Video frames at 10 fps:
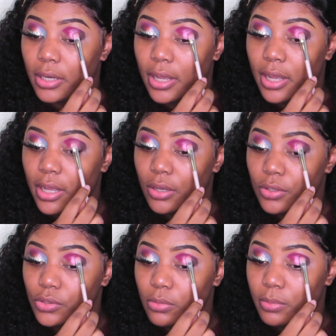And I
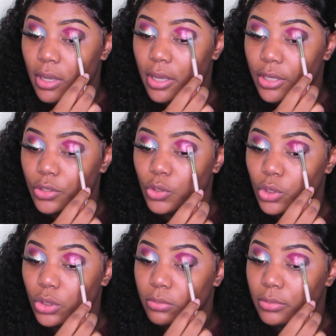also bought a
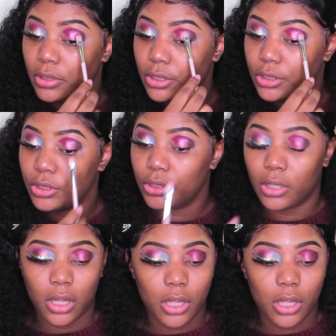new blush,